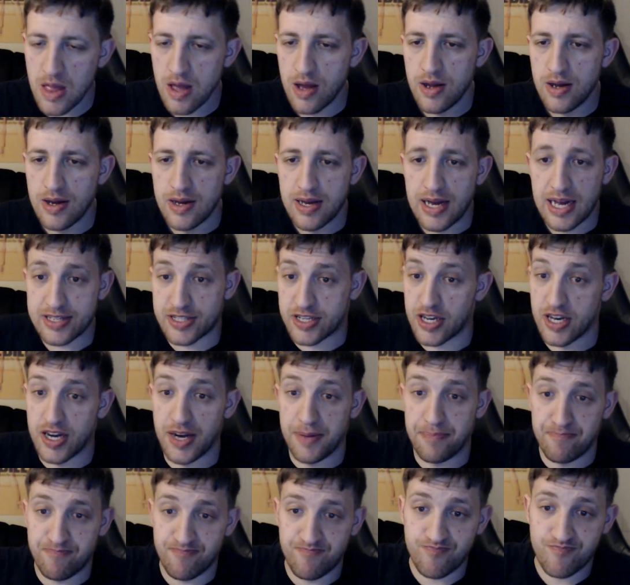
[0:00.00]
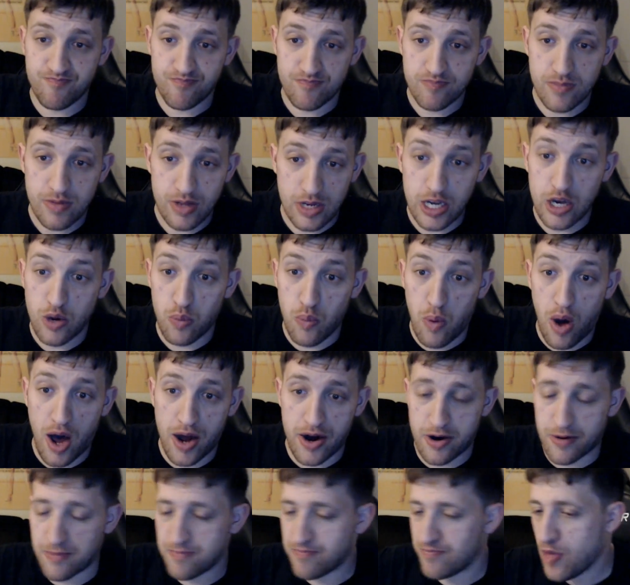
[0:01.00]
That's good. Good water.
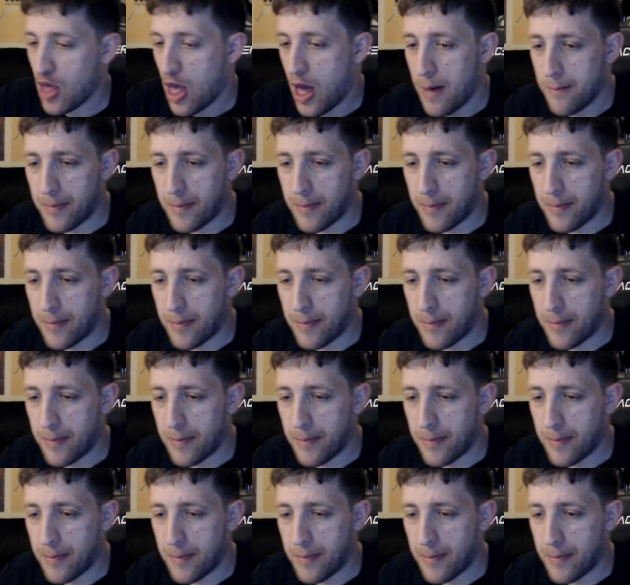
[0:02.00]
But